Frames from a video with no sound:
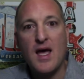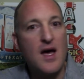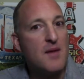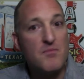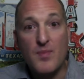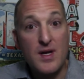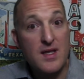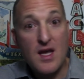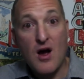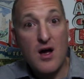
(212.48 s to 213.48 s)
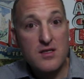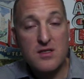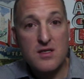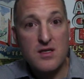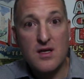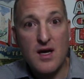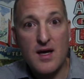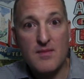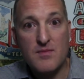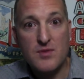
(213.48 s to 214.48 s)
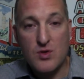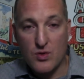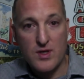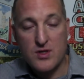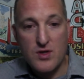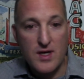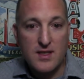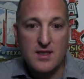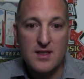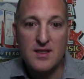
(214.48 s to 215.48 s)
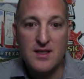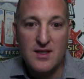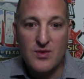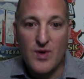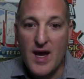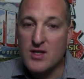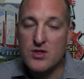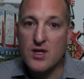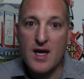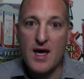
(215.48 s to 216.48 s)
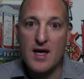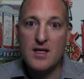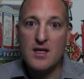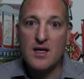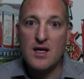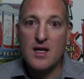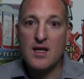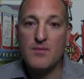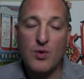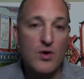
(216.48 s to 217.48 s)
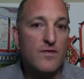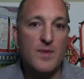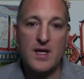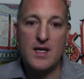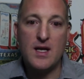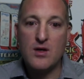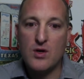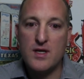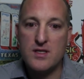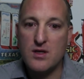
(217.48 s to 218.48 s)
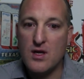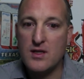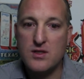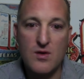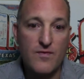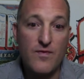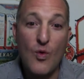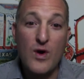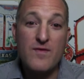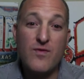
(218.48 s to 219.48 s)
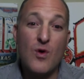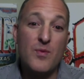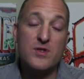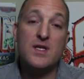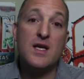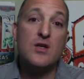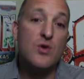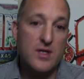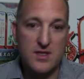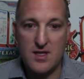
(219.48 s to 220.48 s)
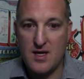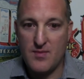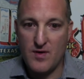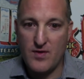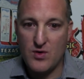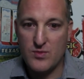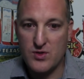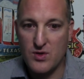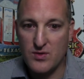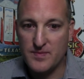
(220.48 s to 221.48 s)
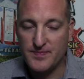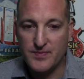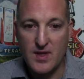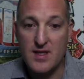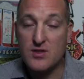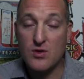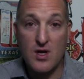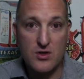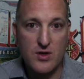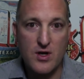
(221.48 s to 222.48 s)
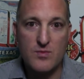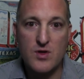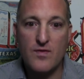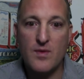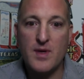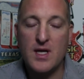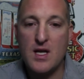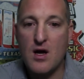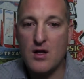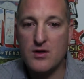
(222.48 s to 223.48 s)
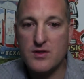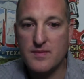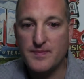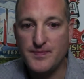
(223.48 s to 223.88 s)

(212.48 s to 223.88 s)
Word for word: Uh, but in the Austin uh, School District, we actually had an improvement, an increase, so forty-four percent increase in the number of homes sold. And these are luxury homes over a million dollars.